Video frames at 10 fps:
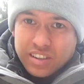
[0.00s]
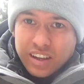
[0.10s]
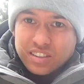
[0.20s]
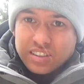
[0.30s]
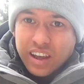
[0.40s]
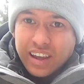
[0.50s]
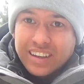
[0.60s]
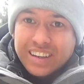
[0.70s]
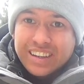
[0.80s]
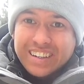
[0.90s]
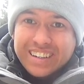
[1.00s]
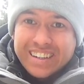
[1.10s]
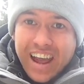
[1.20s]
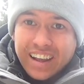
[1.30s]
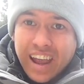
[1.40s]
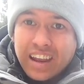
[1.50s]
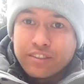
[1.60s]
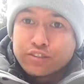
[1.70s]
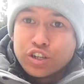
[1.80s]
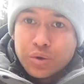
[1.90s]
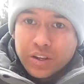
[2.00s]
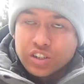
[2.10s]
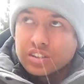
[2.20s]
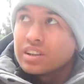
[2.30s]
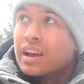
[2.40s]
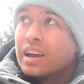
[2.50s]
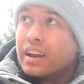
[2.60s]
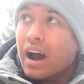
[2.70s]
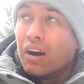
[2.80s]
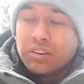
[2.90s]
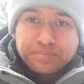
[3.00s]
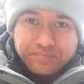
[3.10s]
That's a net gain of 2 inches. Now,